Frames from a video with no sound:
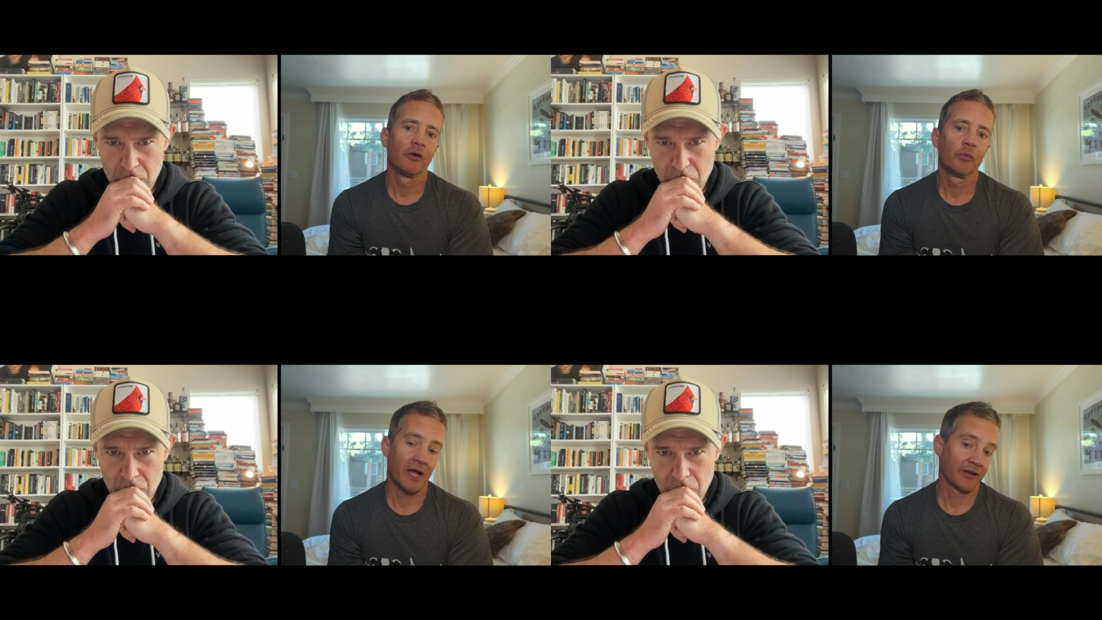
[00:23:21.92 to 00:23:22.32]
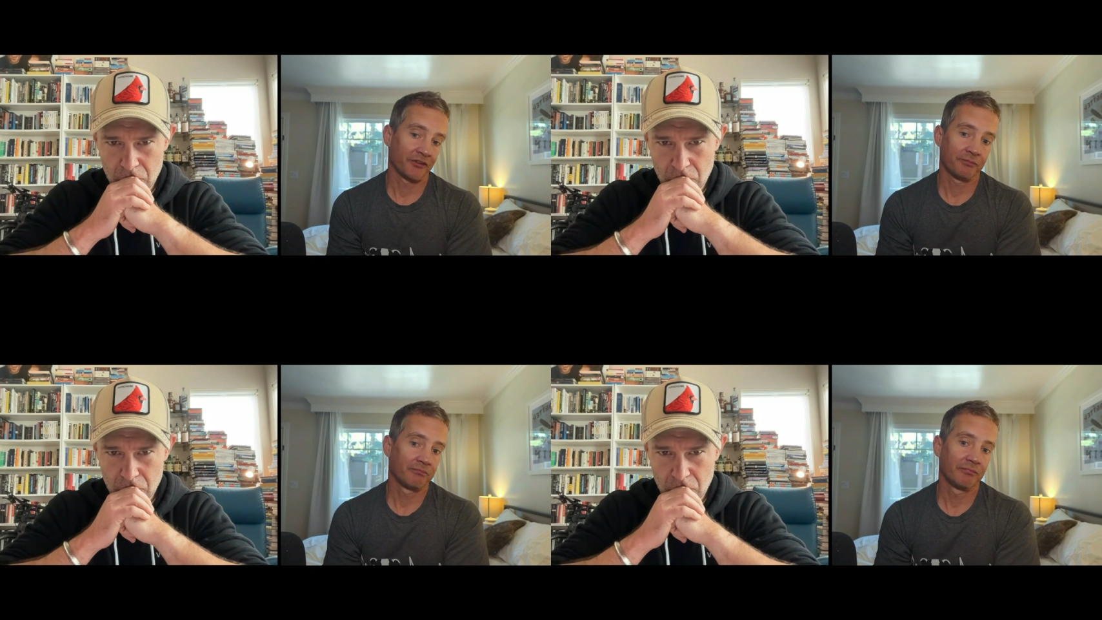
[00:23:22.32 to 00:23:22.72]

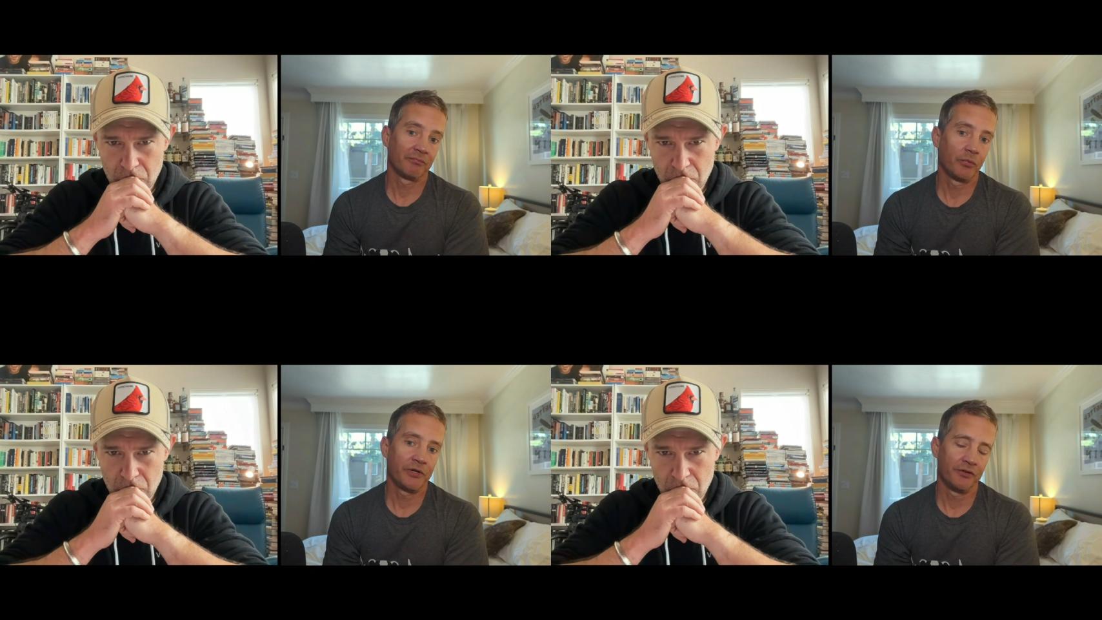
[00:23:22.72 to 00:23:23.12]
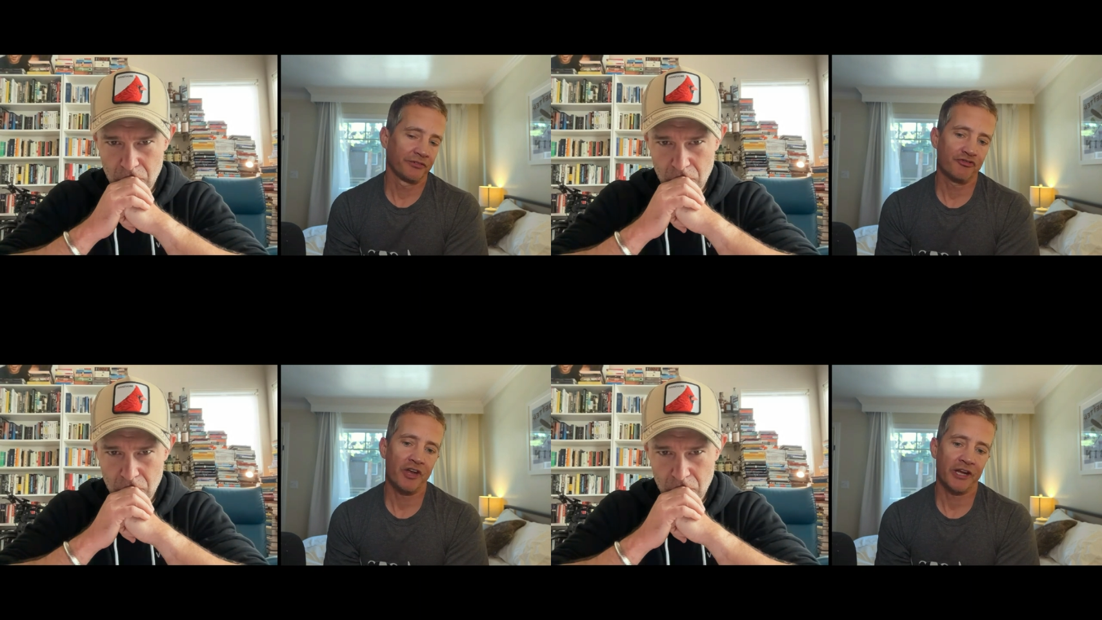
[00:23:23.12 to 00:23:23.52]
Speaker 1: used
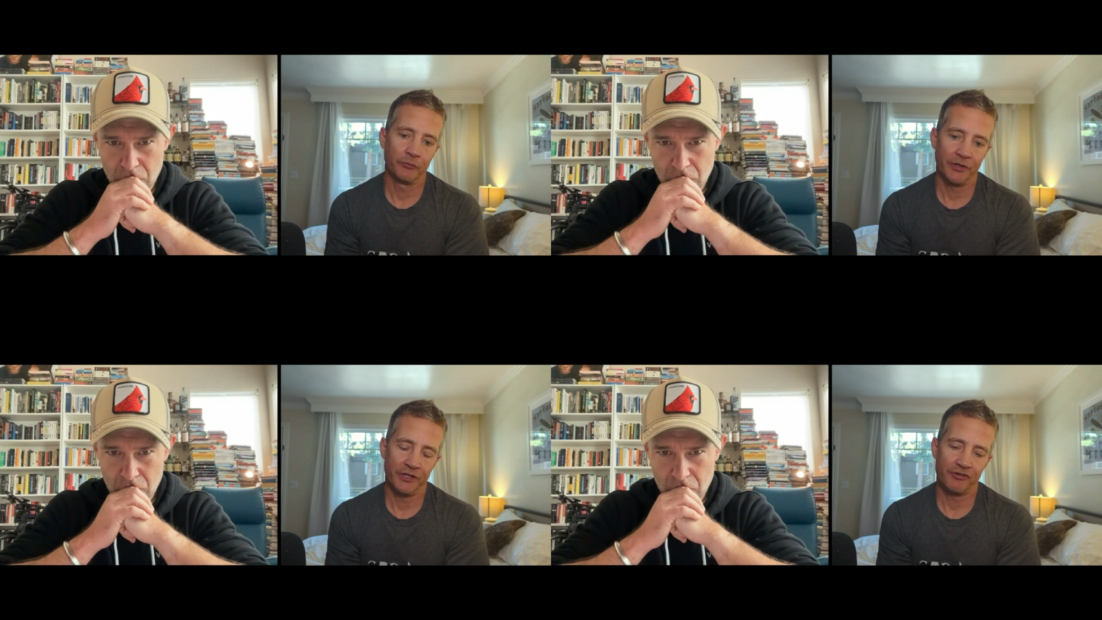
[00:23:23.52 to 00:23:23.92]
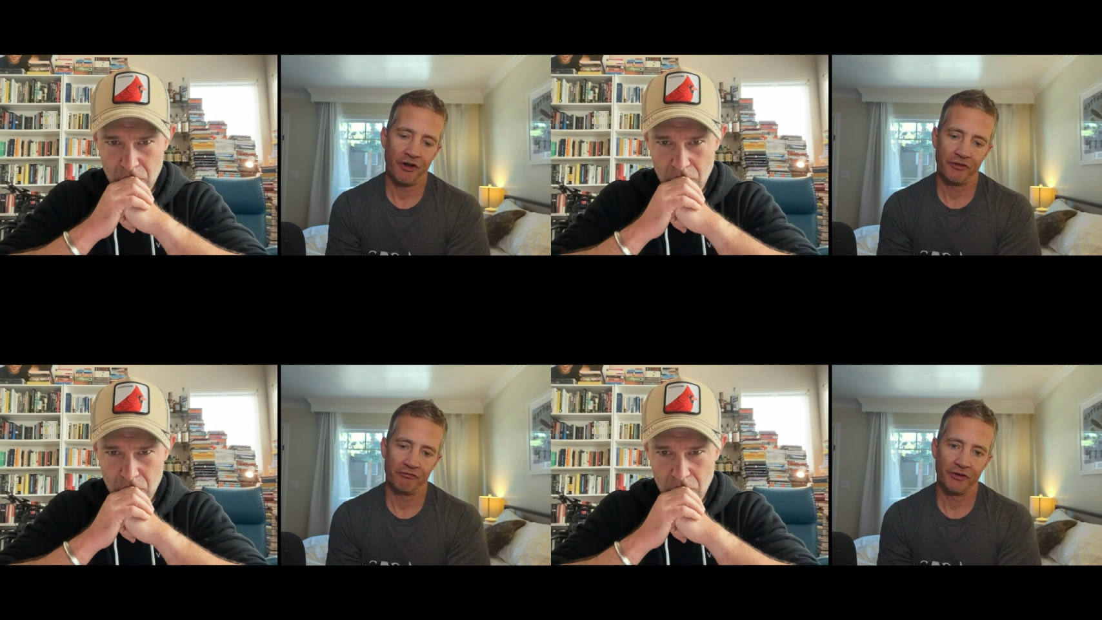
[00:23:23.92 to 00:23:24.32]
to check in with each
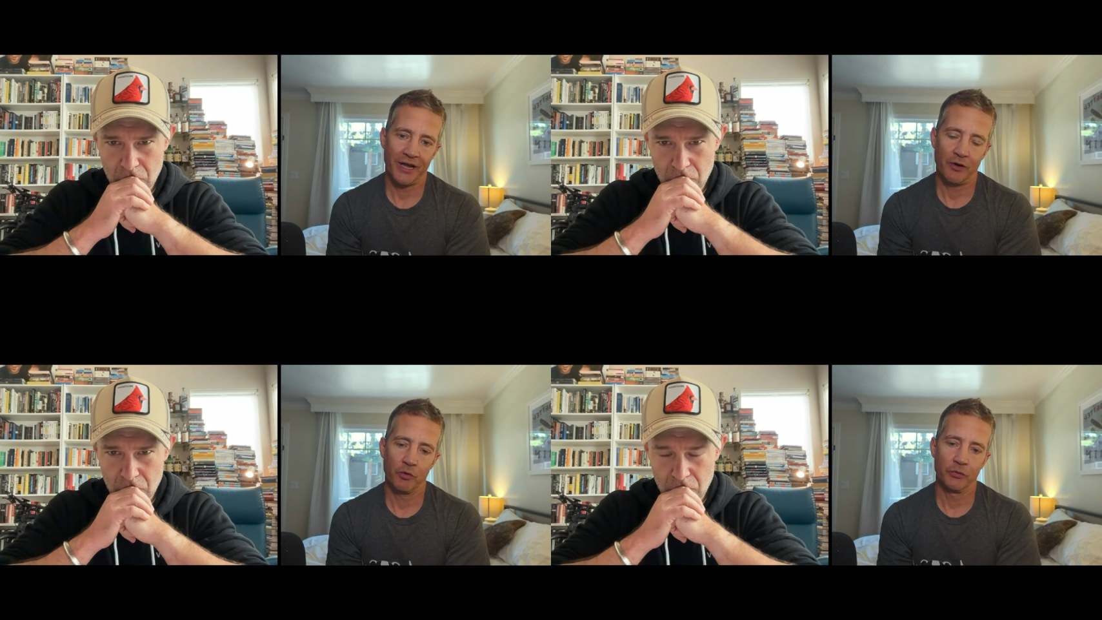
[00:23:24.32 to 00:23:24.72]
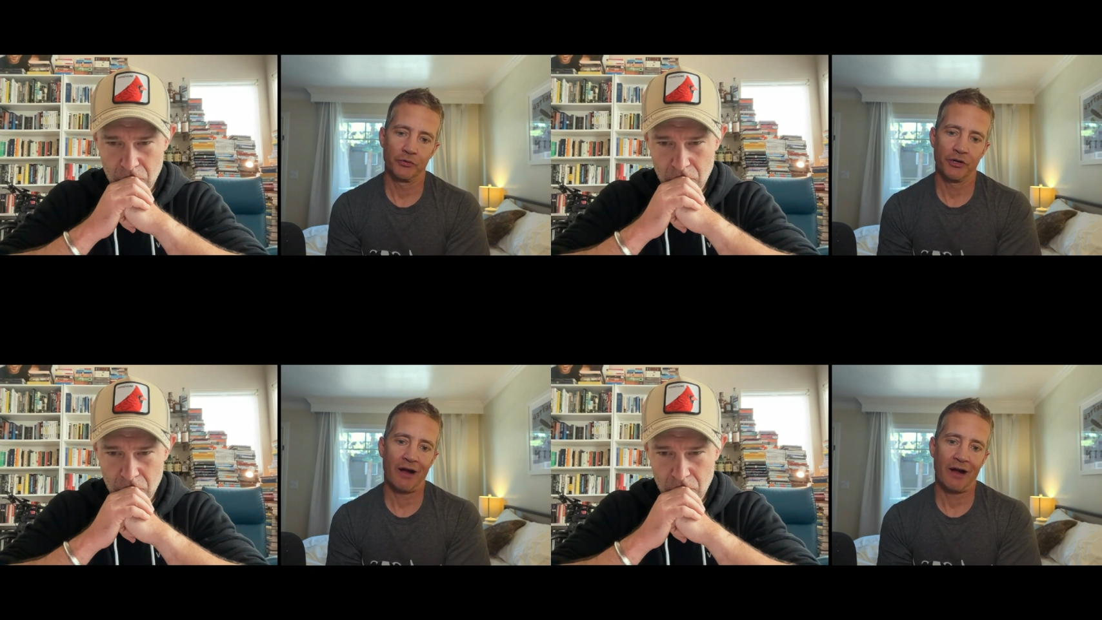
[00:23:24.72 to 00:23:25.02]
other on how we would do